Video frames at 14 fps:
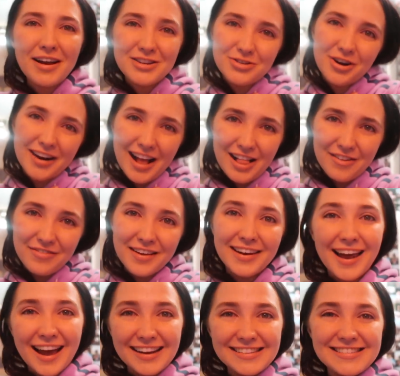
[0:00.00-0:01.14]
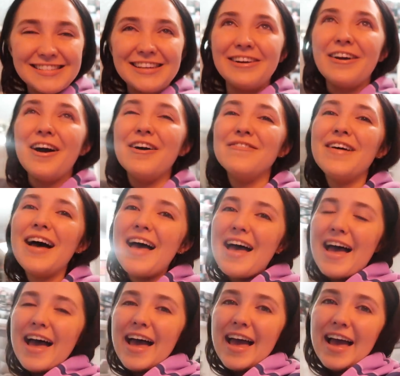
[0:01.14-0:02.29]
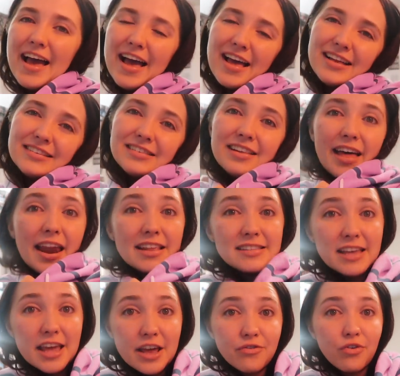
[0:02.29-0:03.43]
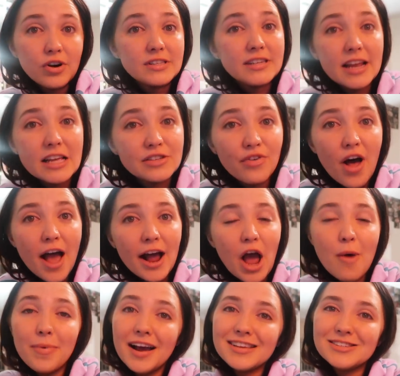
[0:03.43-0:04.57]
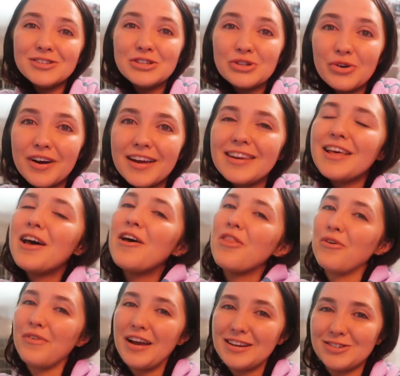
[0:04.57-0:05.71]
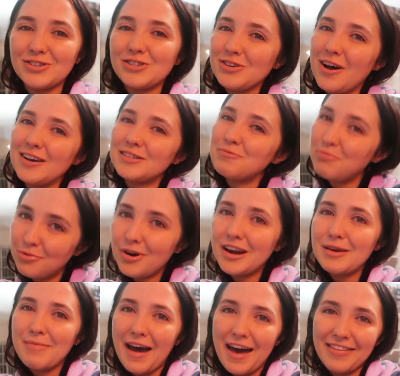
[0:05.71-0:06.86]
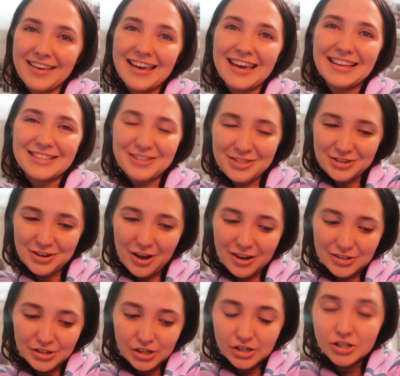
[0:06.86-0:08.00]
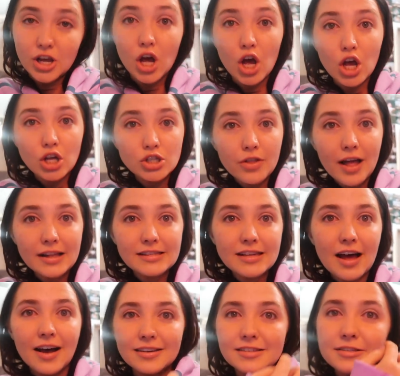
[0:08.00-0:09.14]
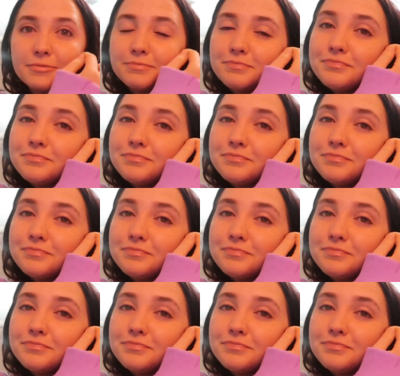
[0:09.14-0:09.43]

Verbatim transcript: My Drunk Elephant night serum, and that is it for today's vlog. I hope you guys enjoyed. The Rangers lost pretty badly to the Dodgers, so that sucks.